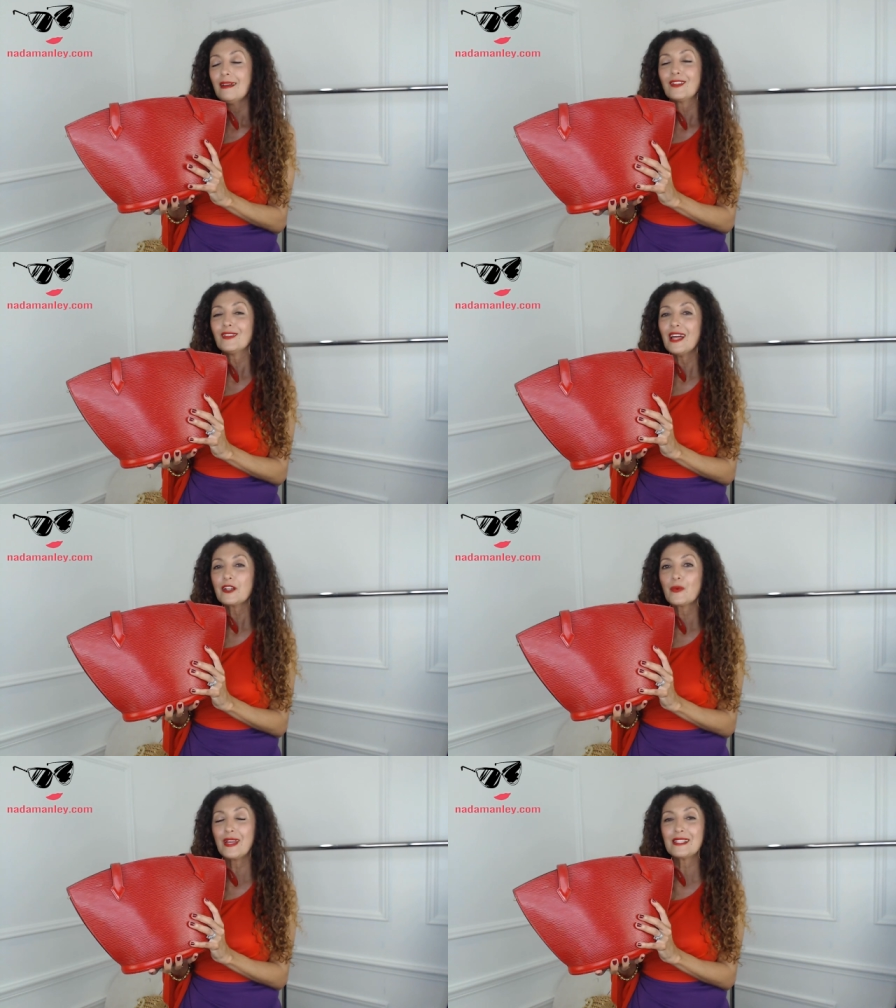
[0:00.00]
There are a lot
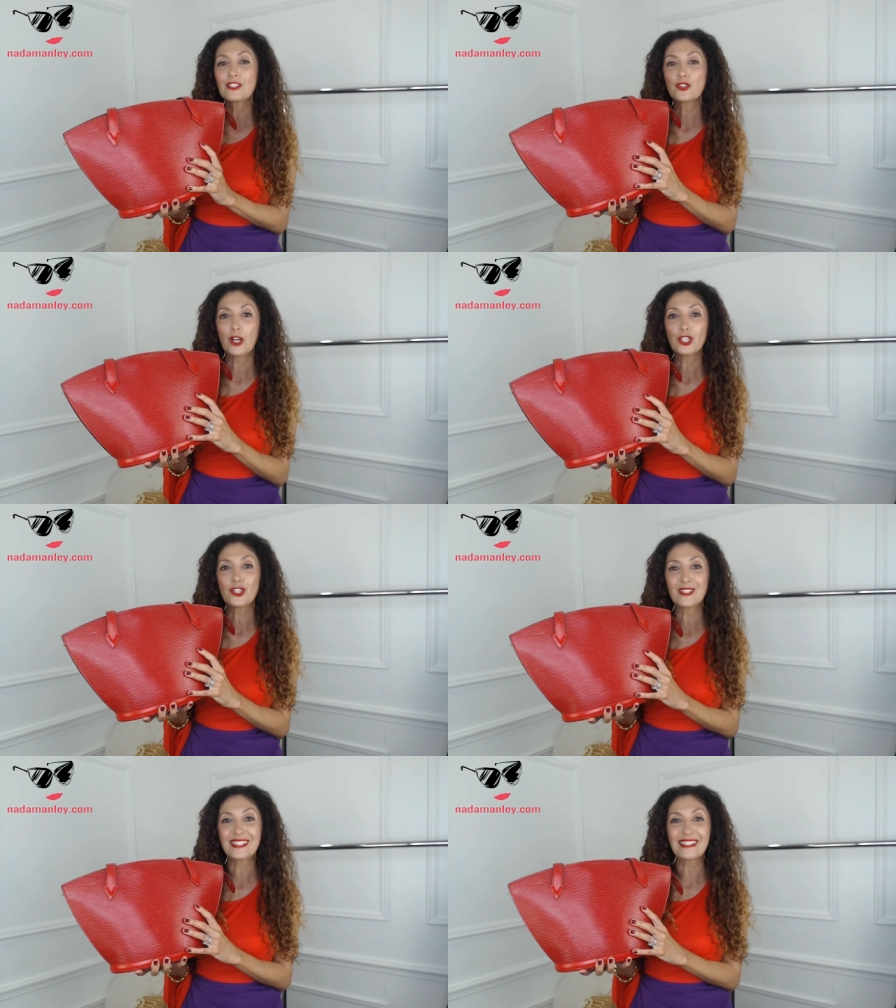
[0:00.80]
of great
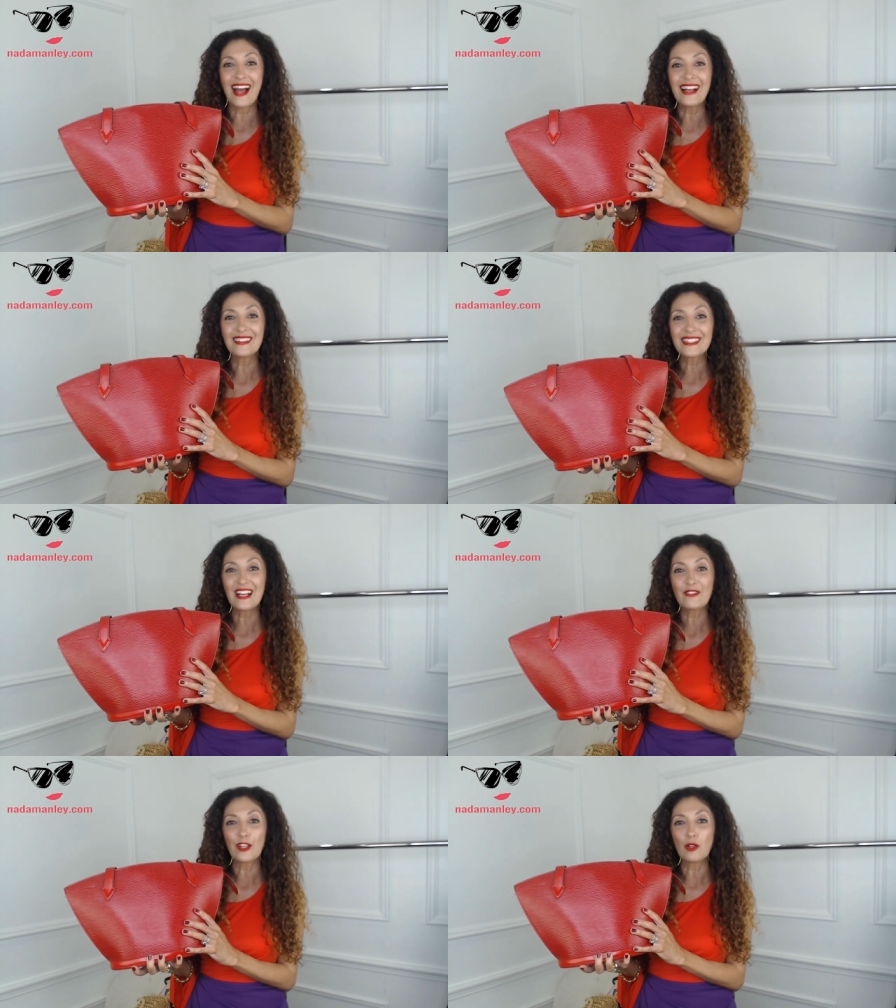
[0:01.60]
structured styles
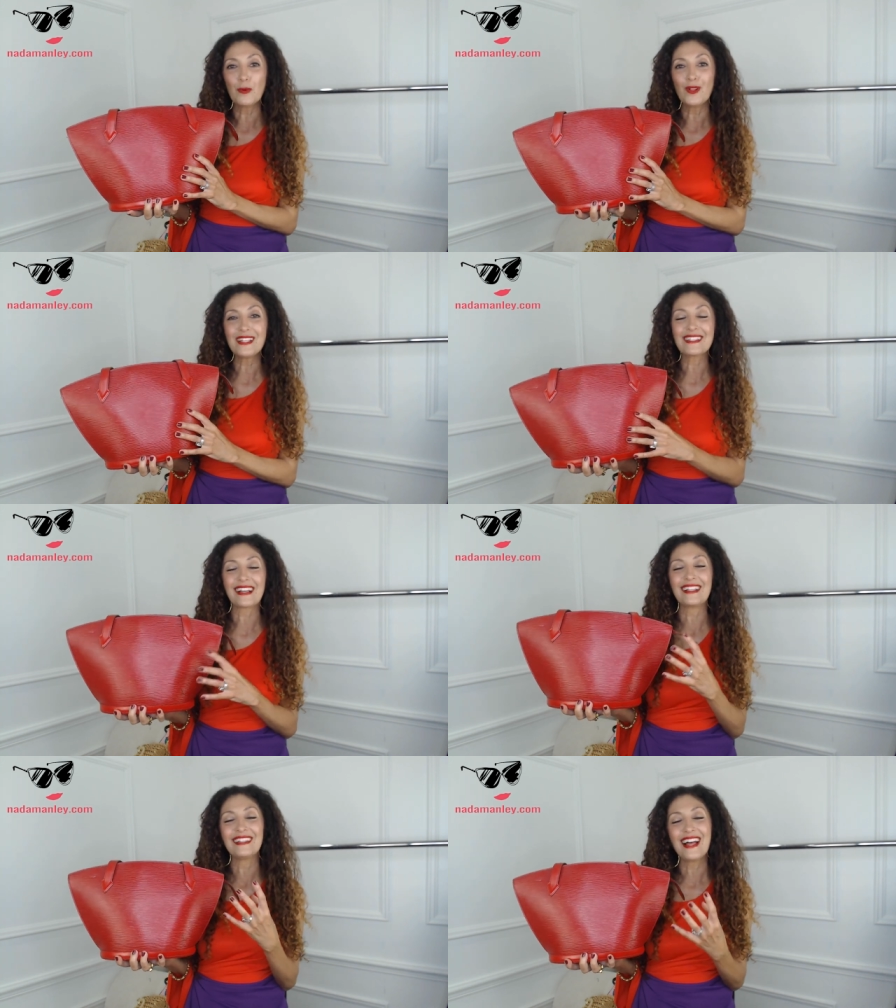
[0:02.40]
available. It's a
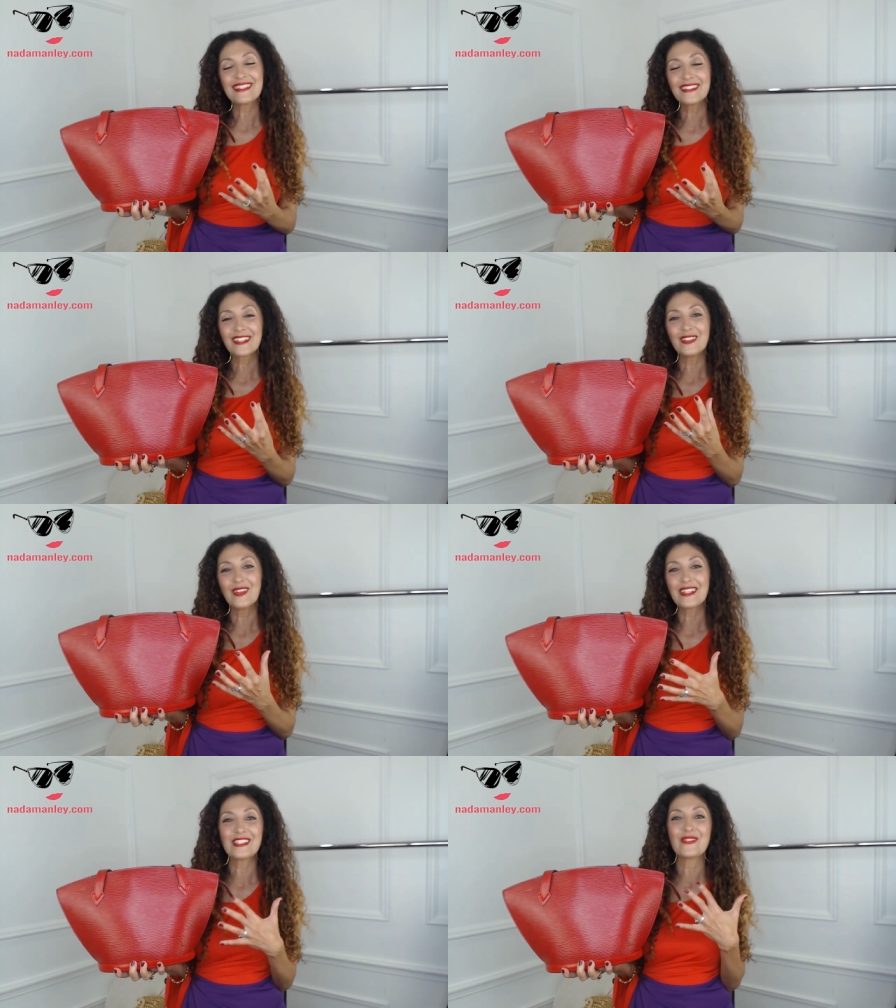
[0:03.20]
classic
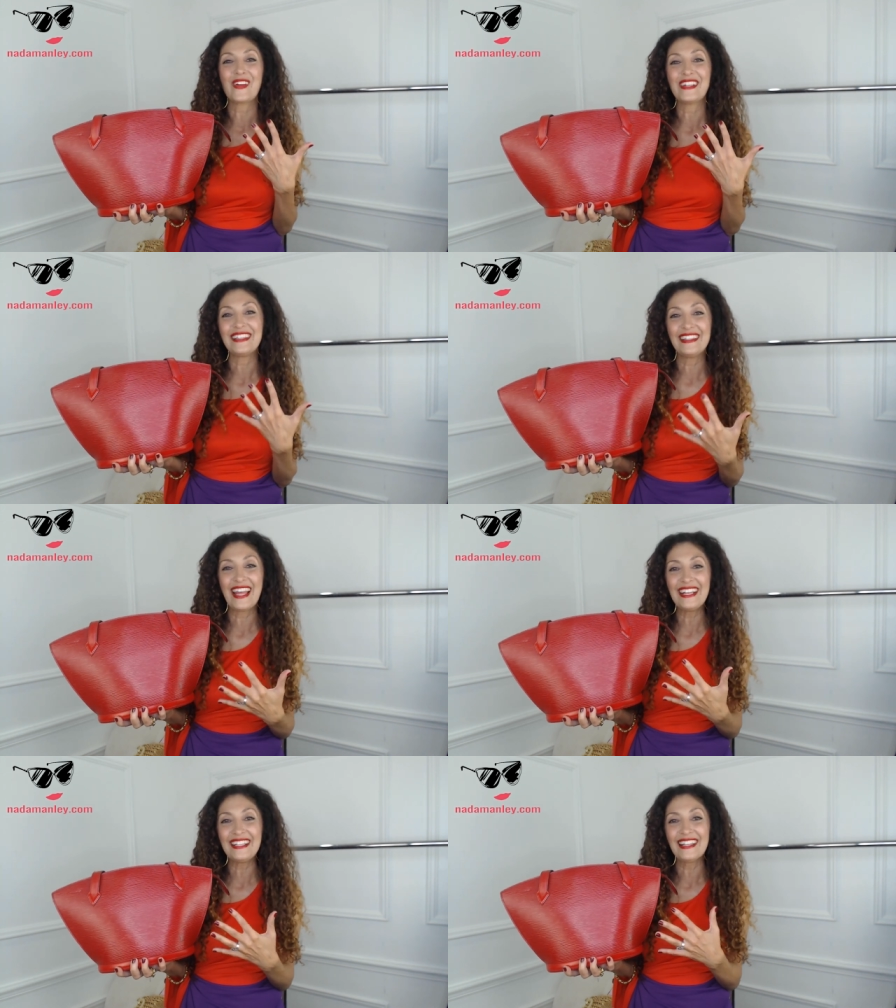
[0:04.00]
look. It's very
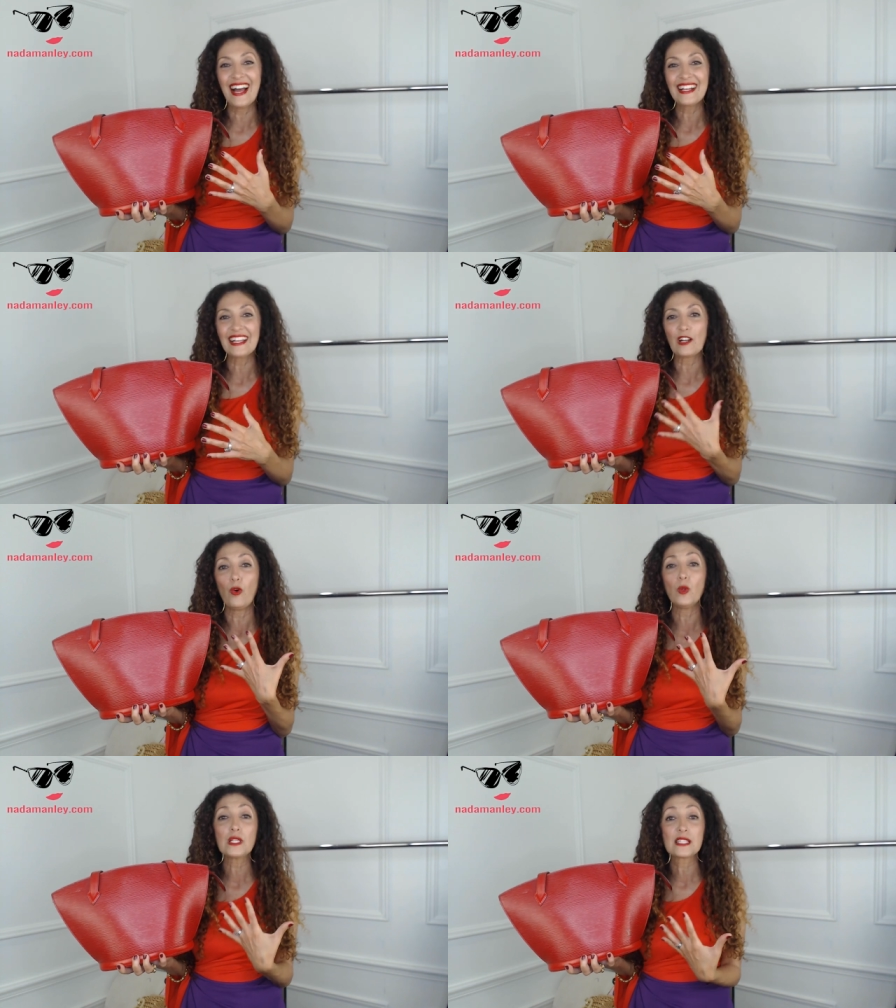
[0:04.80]
ladylike. It
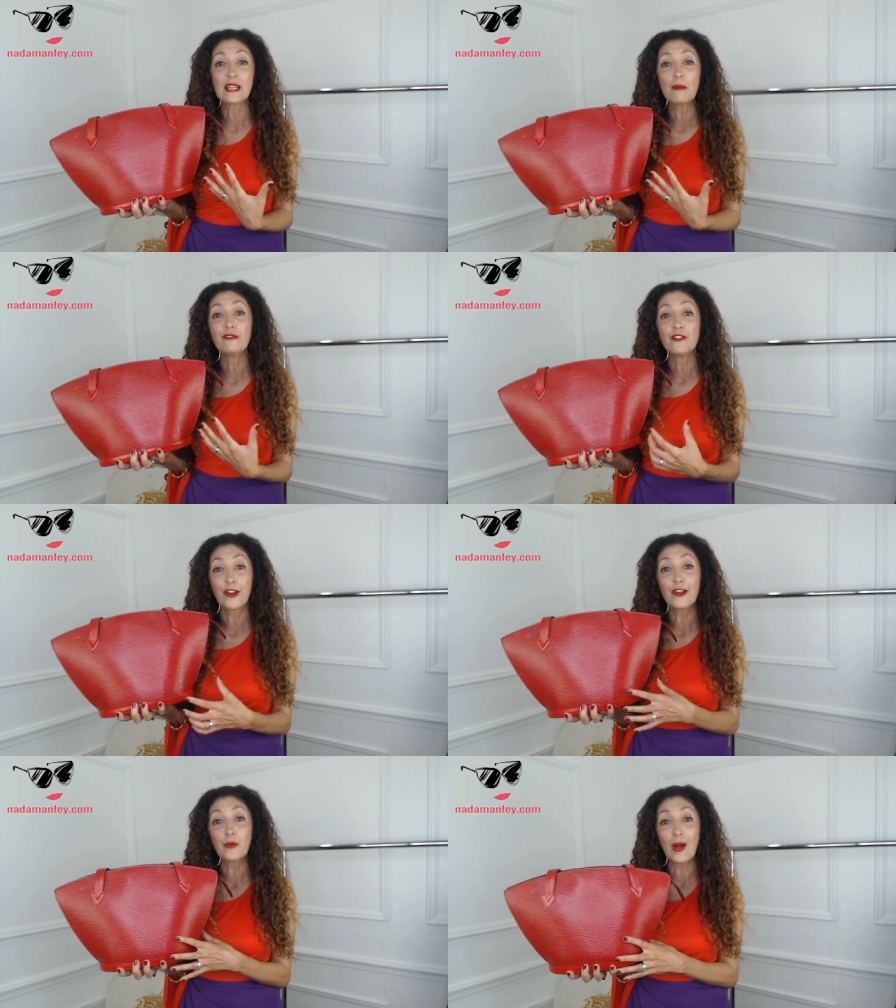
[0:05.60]
holds up
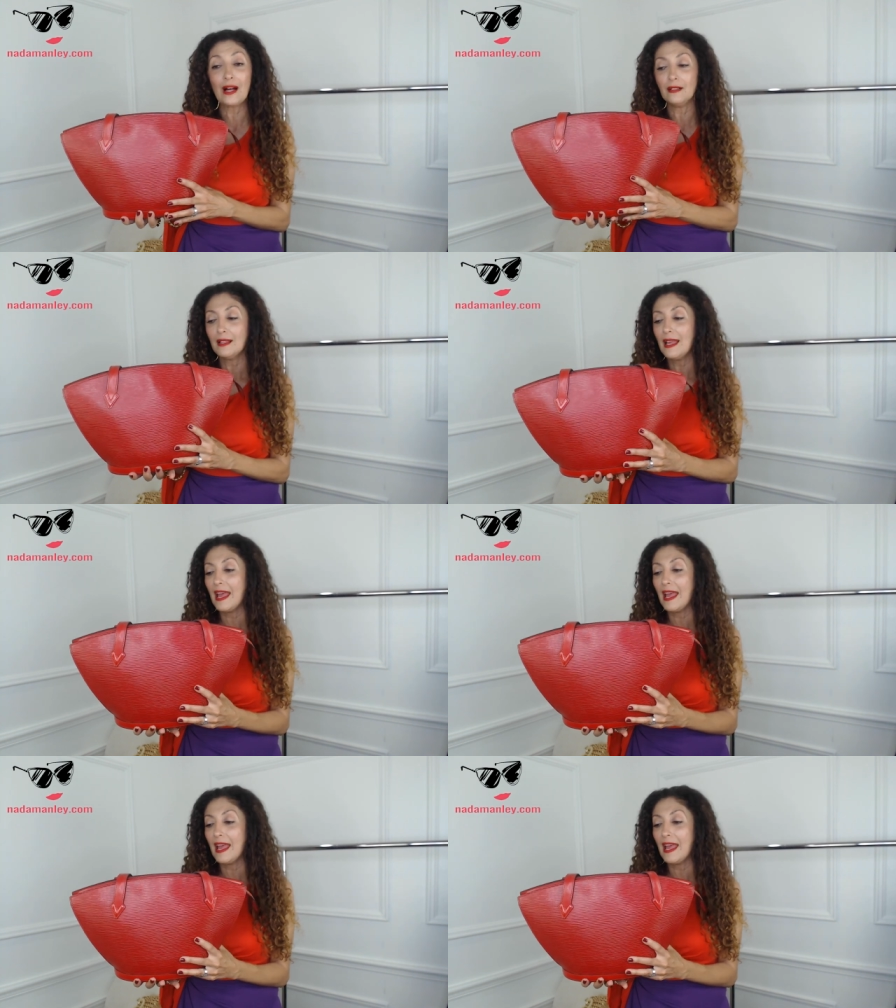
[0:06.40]
very well.